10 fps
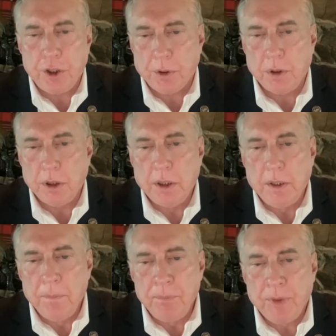you.
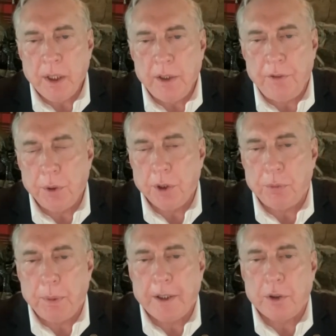If you
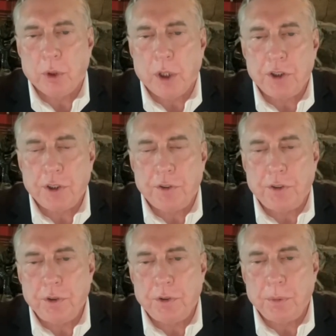expect the Russians
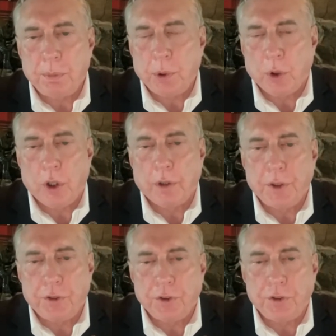to put all of
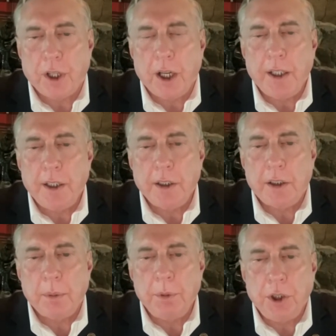this aside and
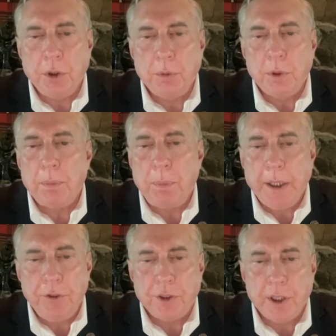come to you with
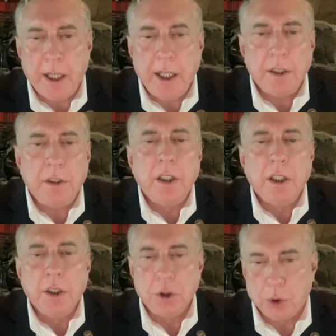peace in hand,
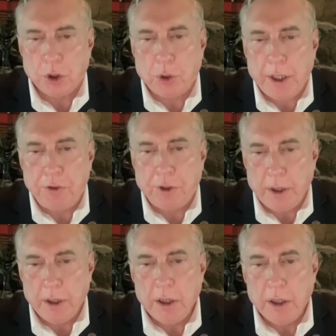you're
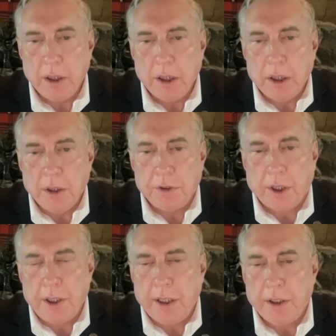crazy. So
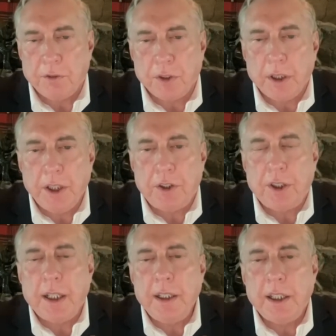I think the very
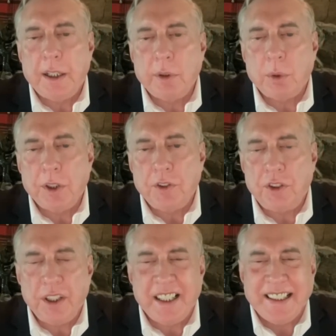thing that everyone
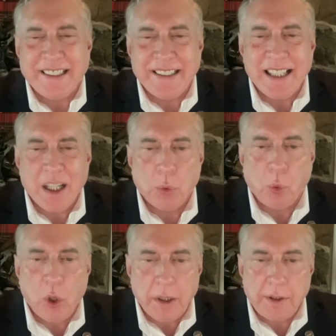said they did not
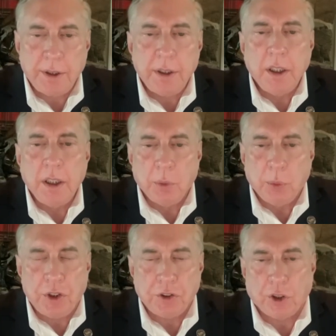want,
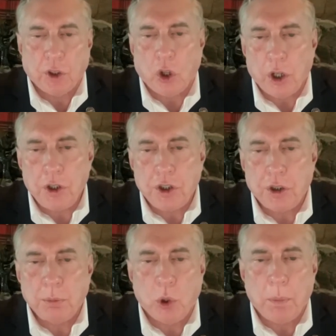which is a larger,
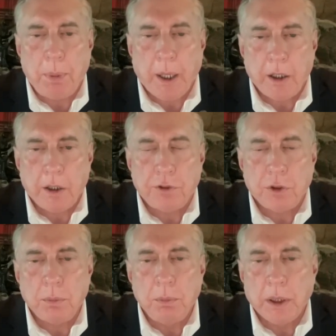more powerful